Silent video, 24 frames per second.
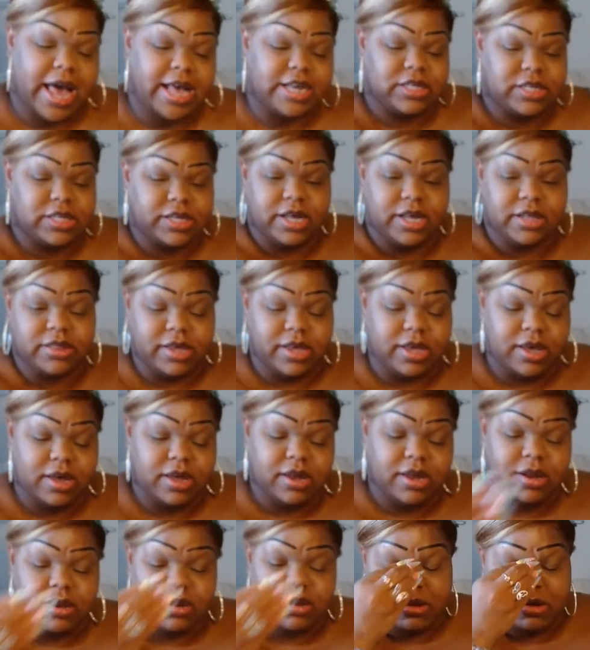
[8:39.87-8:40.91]
actually at the
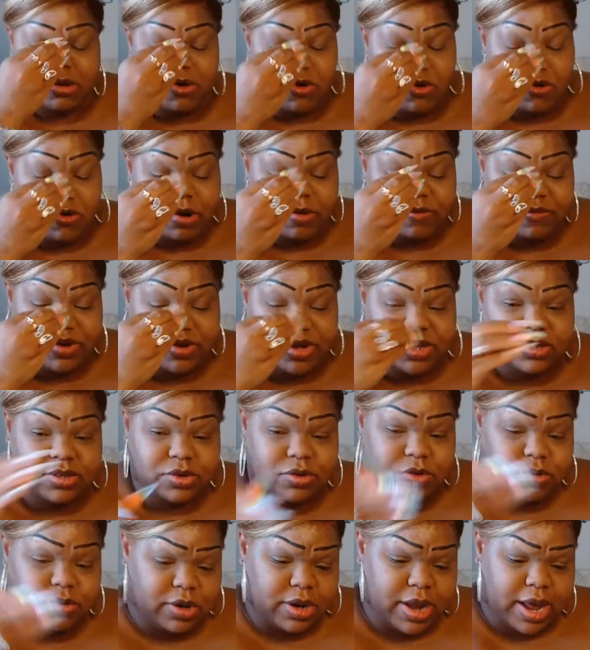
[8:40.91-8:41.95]
end, the core of this,
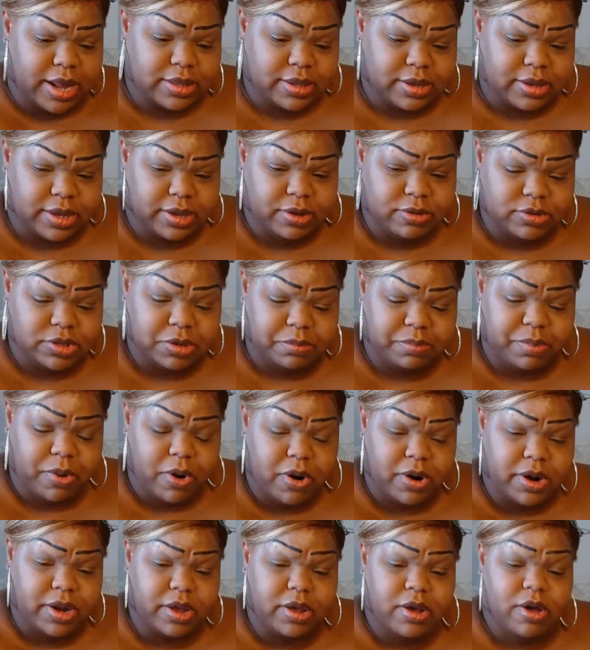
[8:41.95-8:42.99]
you are not the guilty
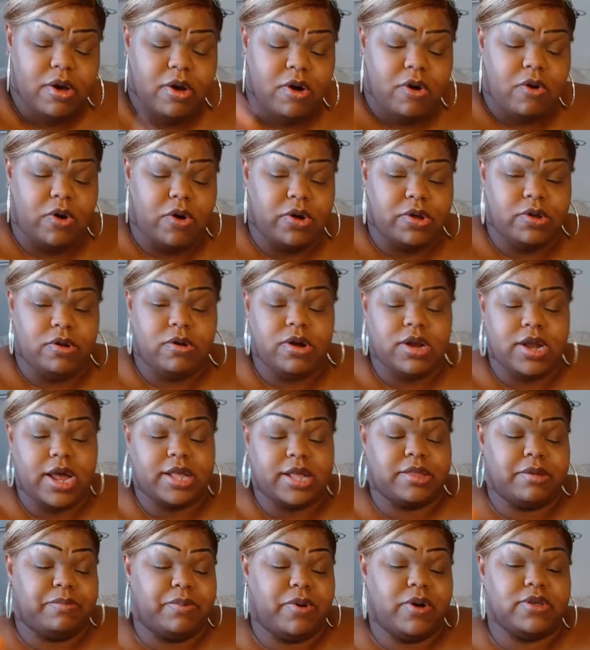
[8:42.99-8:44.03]
party, or you are
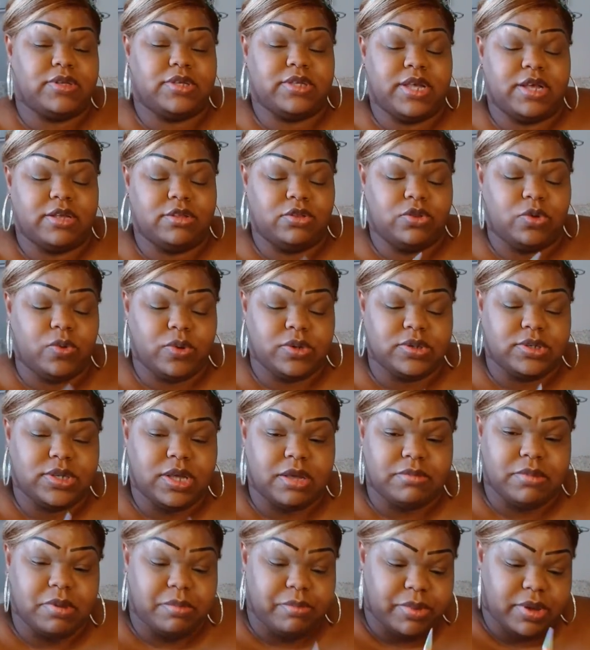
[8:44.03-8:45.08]
not the person that's doing
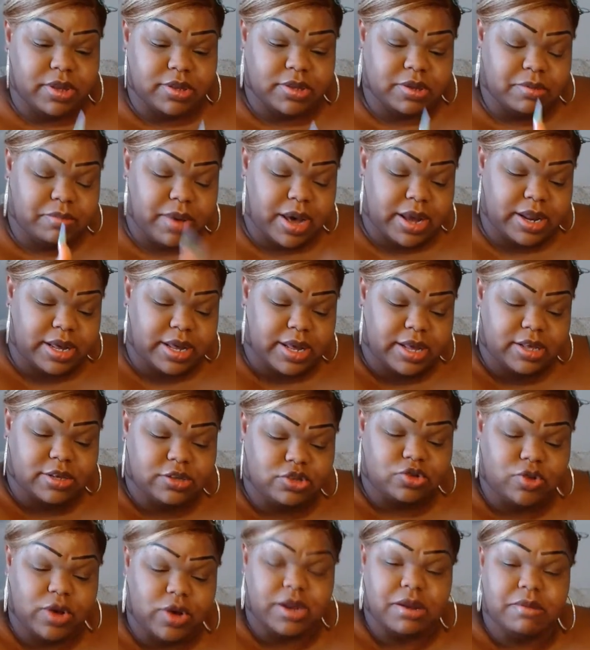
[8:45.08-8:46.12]
something, but somebody
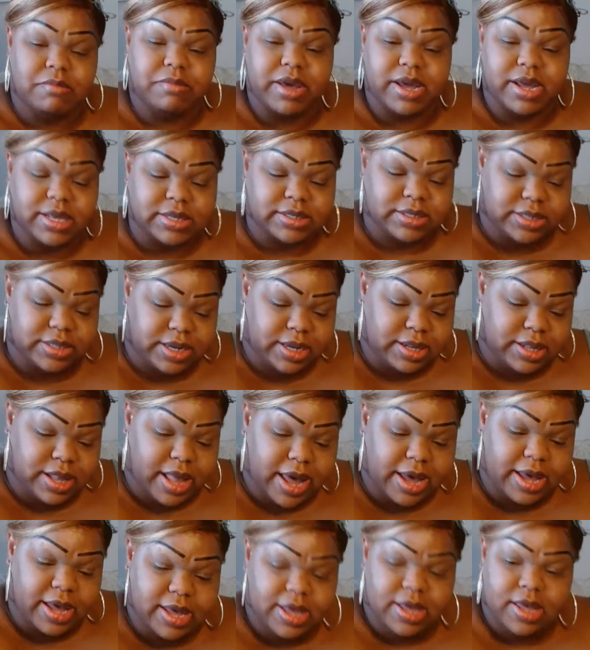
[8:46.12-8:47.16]
is trying to make it seem
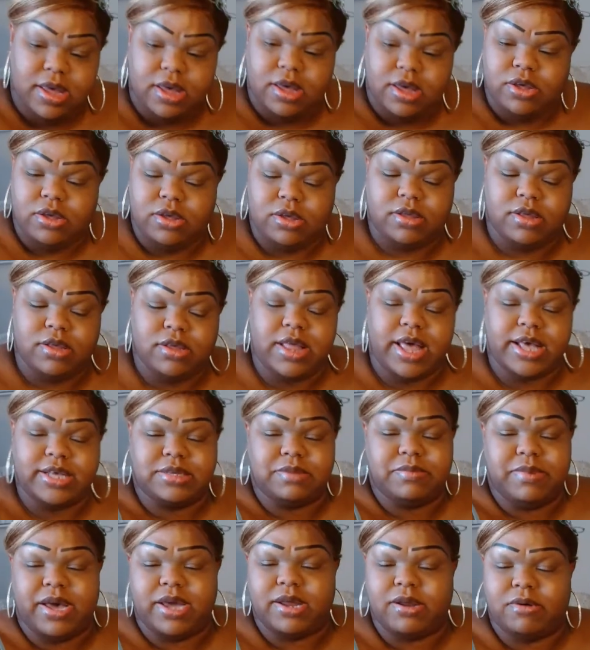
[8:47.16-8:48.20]
like it's like
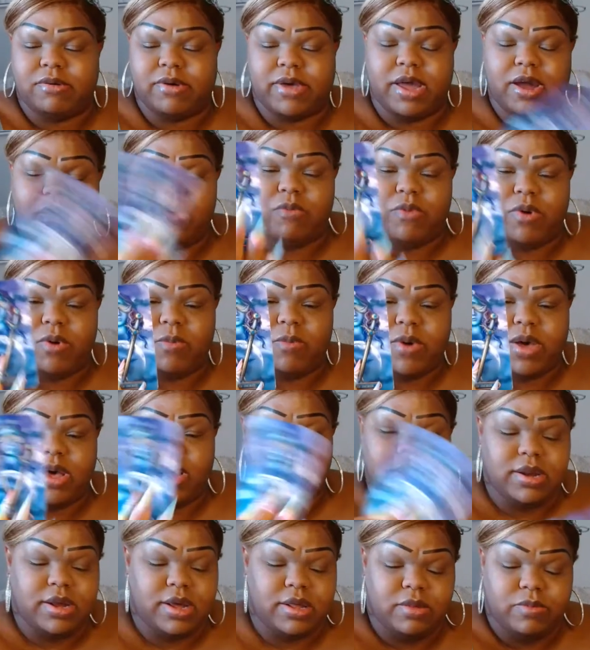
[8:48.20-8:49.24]
somebody don't care one way or
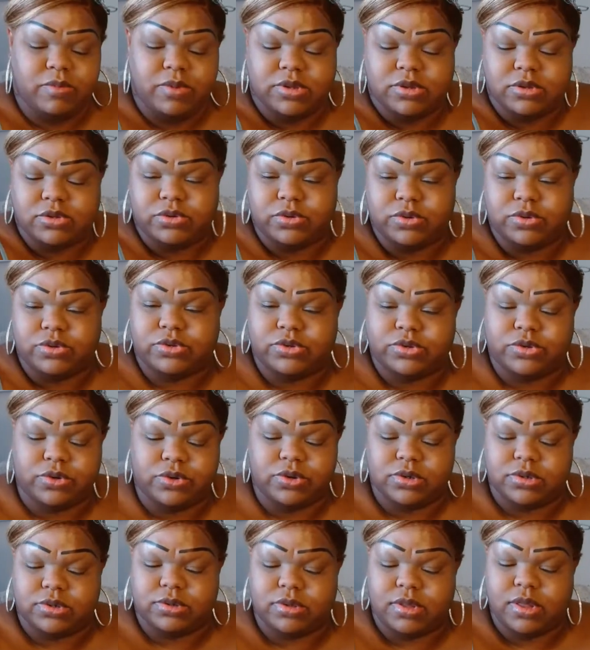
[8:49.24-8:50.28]
another with the Two of
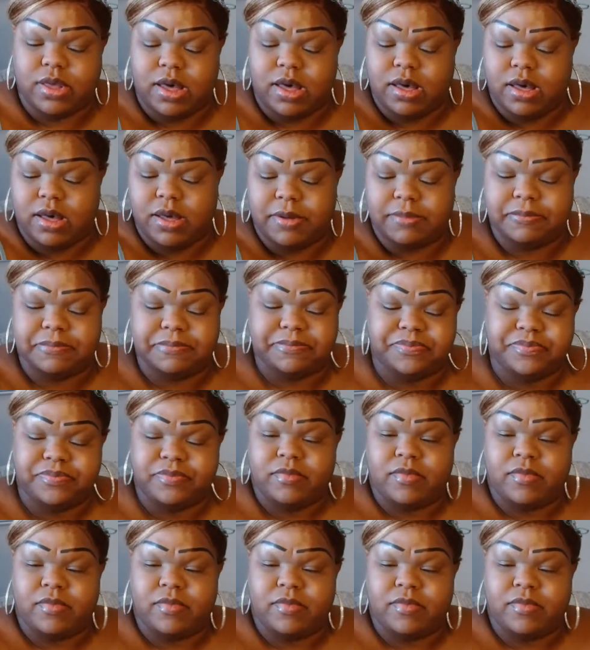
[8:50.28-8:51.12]
Swords. Um,